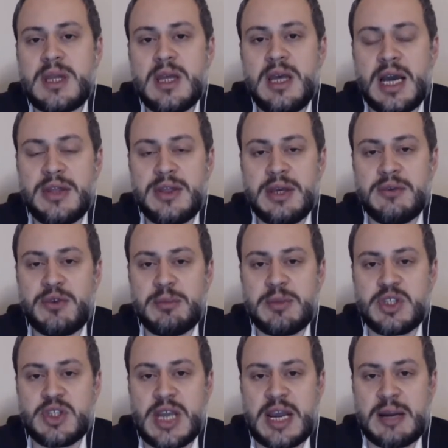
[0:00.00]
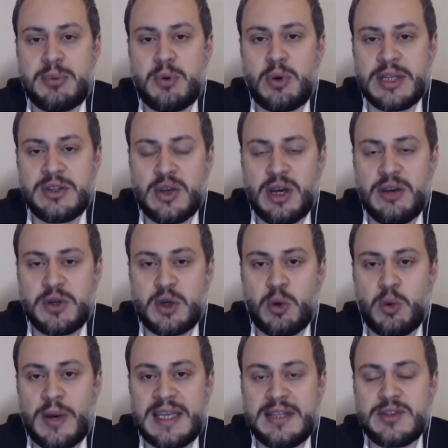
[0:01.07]
I think from the standpoint of
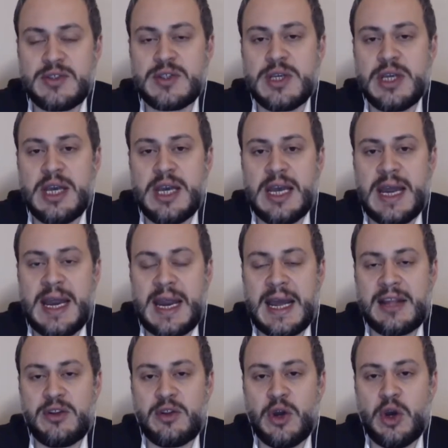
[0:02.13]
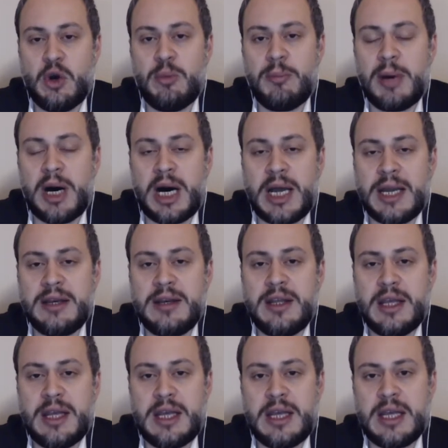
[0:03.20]
Kuwait and Oman,
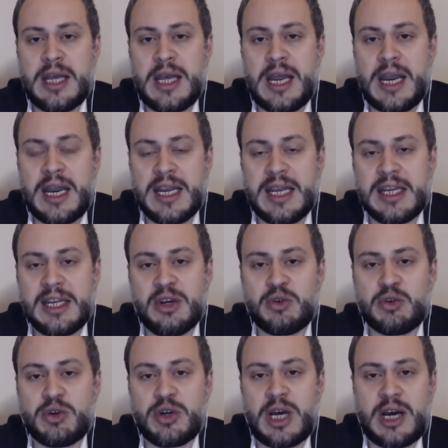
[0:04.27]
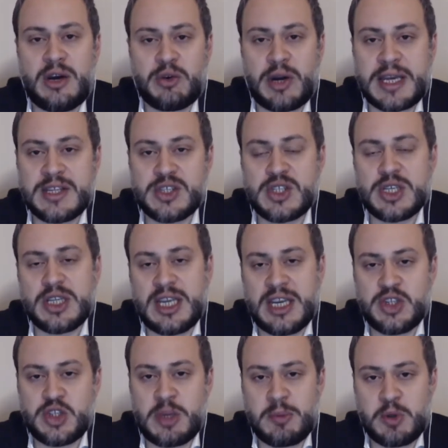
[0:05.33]
a
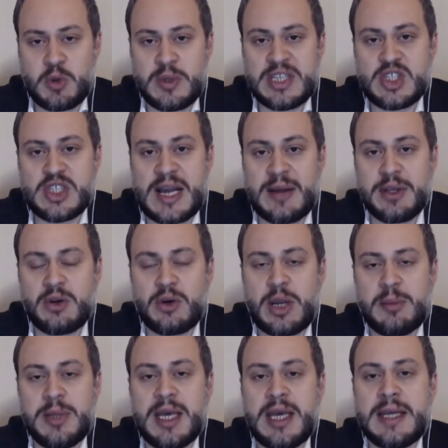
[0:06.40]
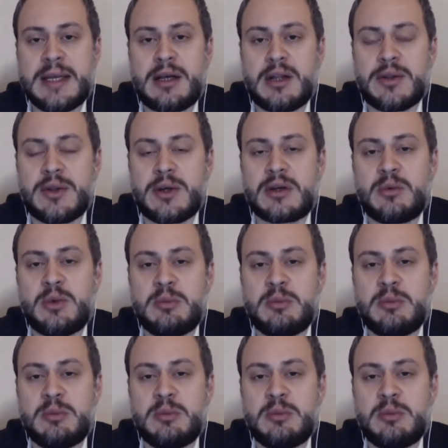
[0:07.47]
reconciliation between Saudi Arabia and Qatar would